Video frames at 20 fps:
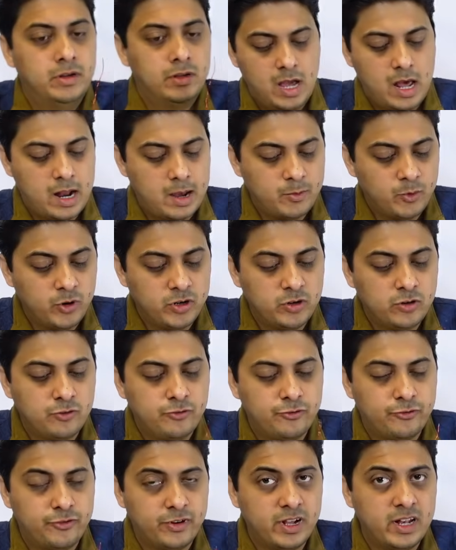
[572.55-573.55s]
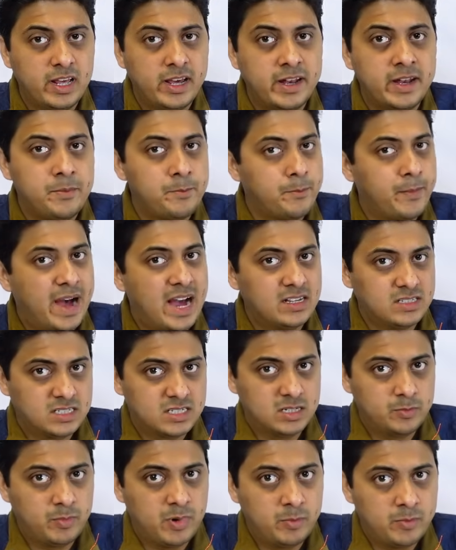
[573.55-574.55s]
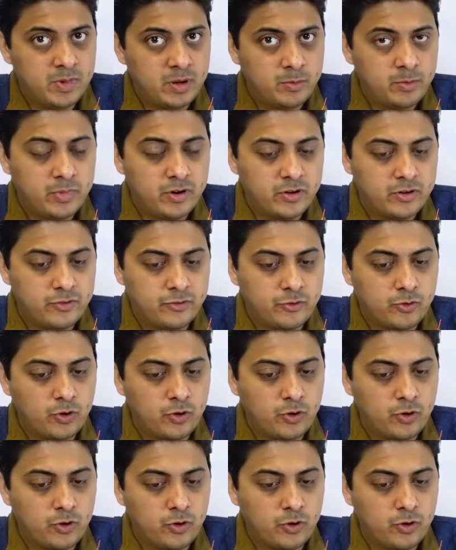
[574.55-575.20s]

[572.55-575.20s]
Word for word: And I'm going to fill in maximum number of